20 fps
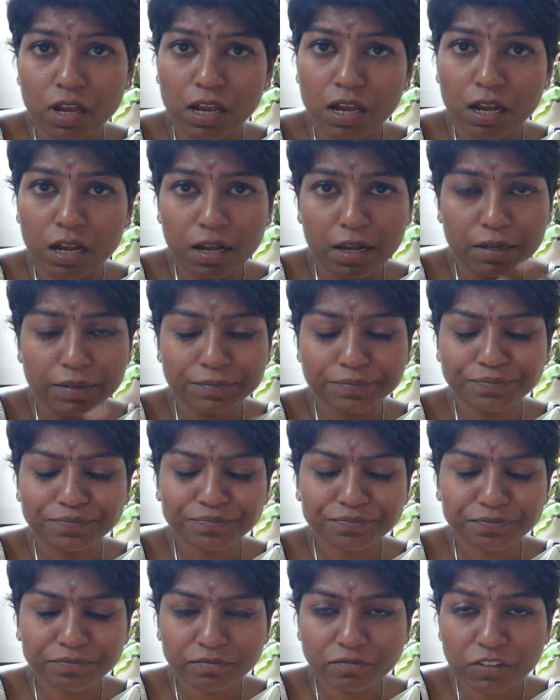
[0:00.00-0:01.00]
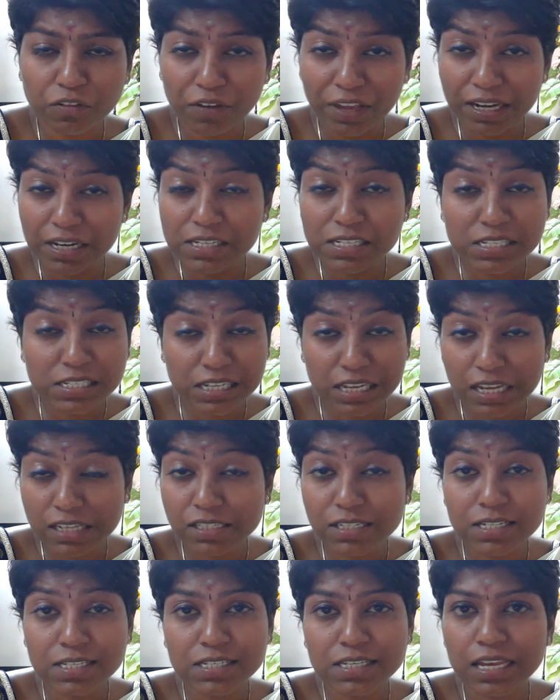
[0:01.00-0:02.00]
the various
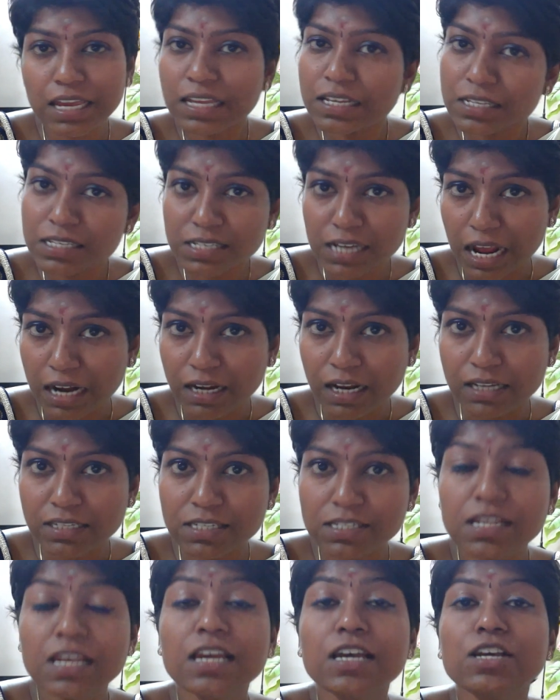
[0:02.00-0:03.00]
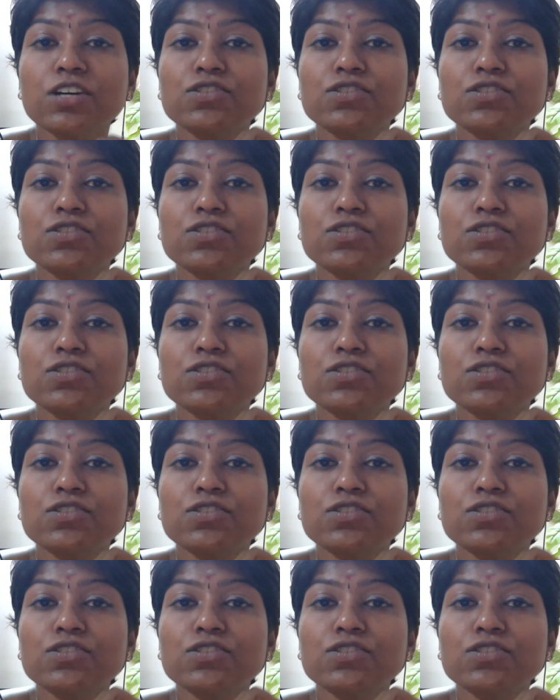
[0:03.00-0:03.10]
stages in Stargardt's.